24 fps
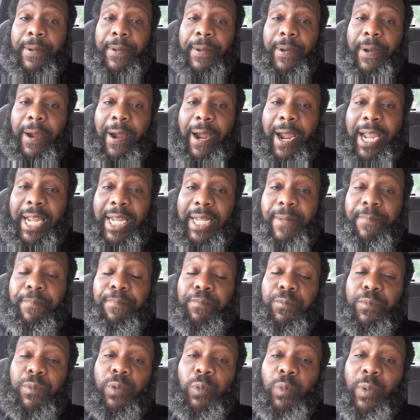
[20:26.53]
All right?
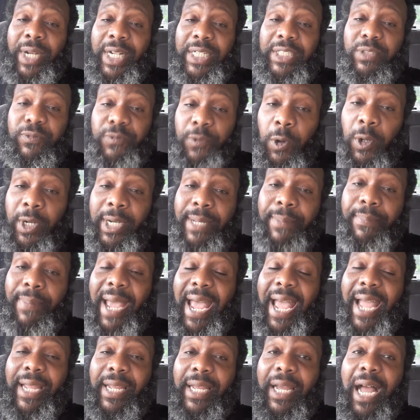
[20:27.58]
When it's fully
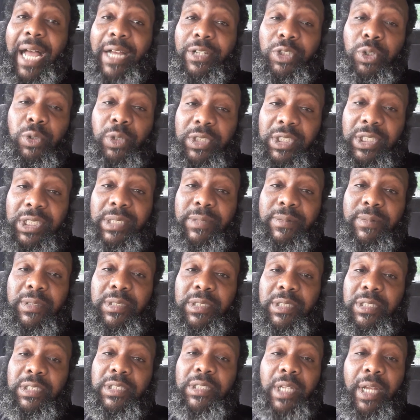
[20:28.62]
back, I'll do
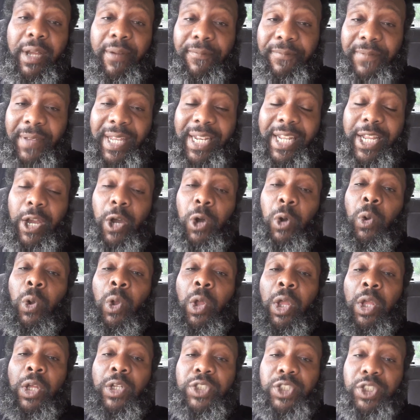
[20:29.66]
a video
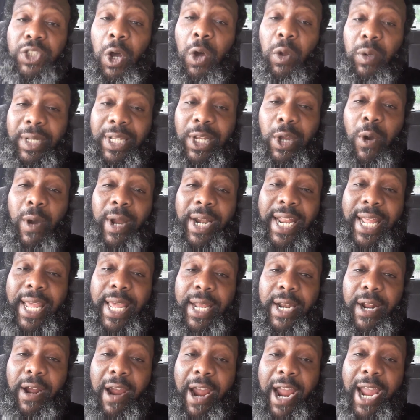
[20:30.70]
solely on
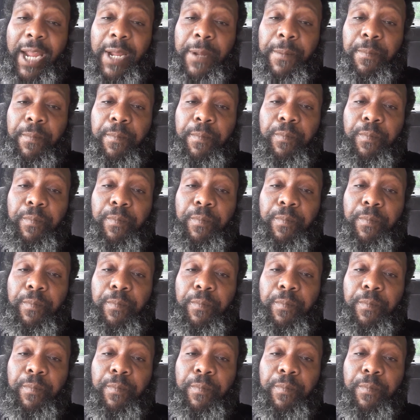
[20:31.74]
it. All right?